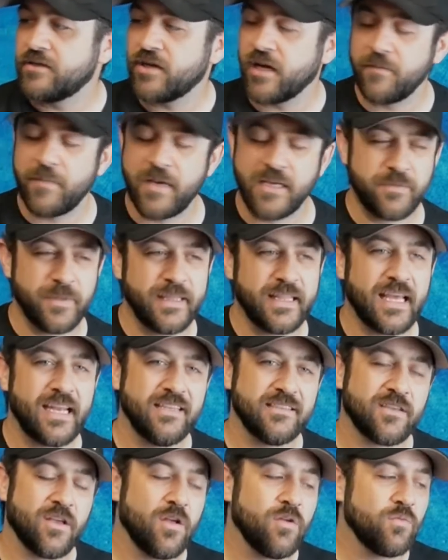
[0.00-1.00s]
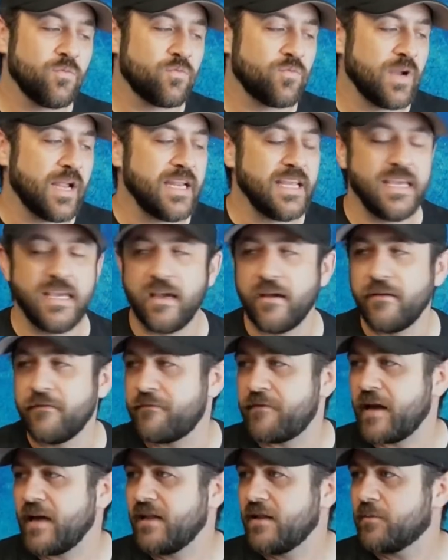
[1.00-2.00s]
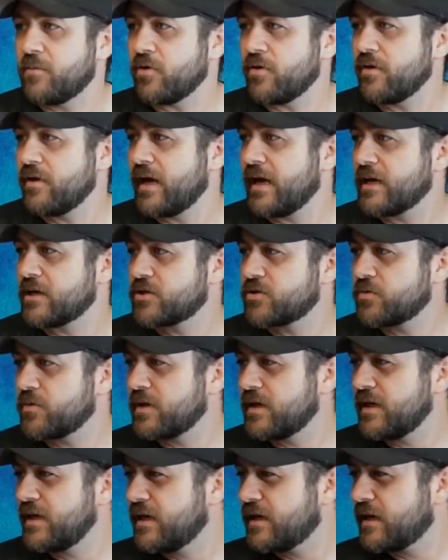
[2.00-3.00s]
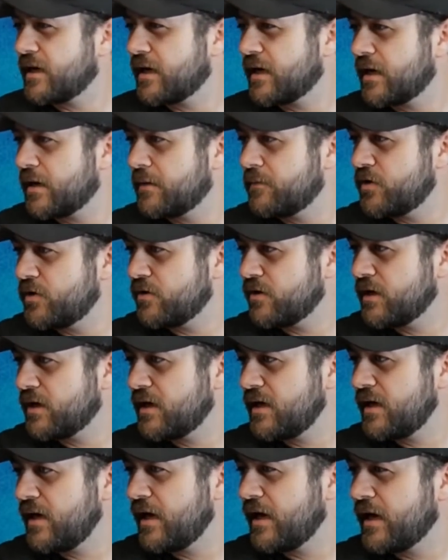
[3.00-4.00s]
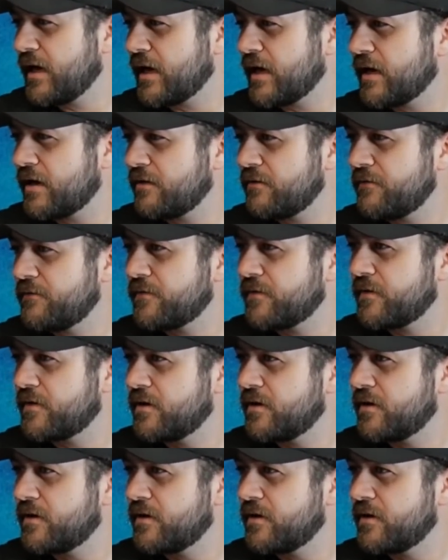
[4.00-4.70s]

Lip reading: John Mastery, that is already available, actually. Do I have